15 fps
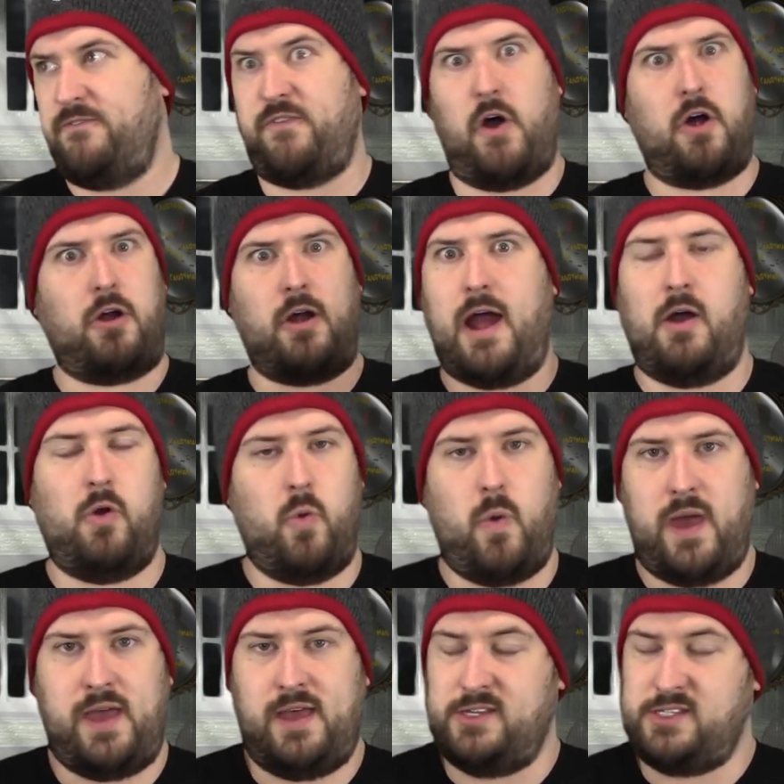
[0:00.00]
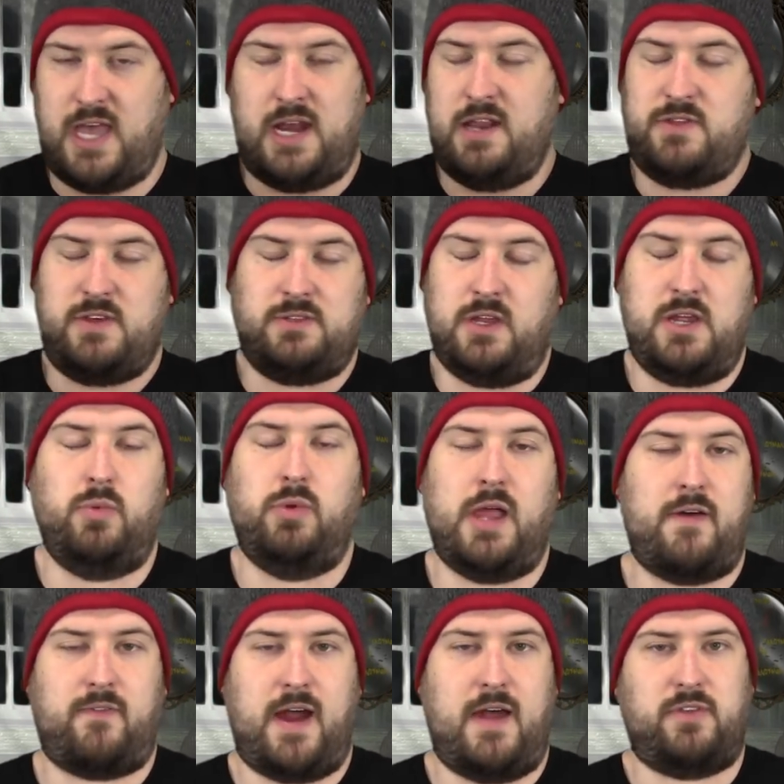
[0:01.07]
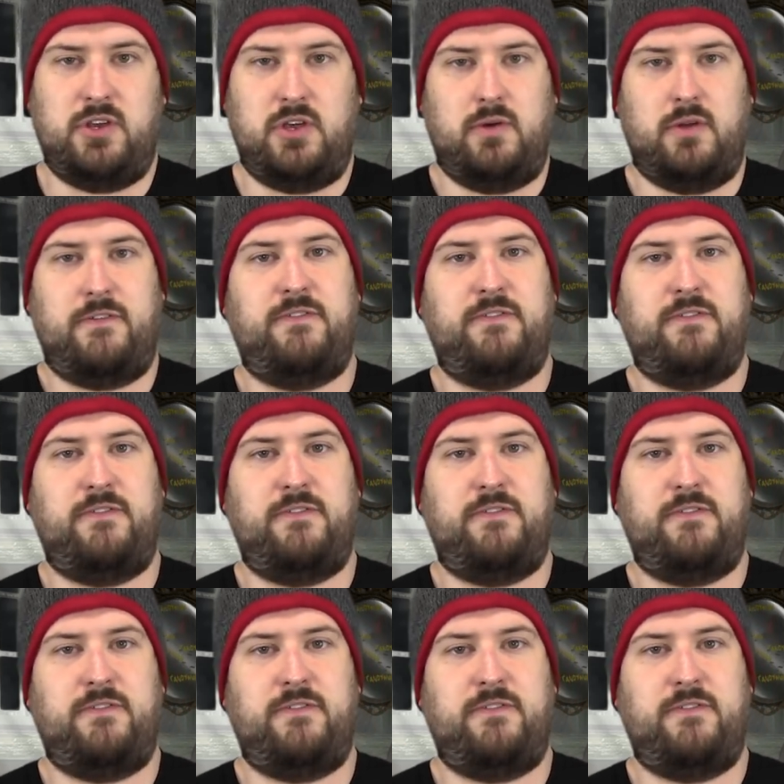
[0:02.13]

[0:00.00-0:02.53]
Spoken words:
far outweighs anything that he will ever have to do in a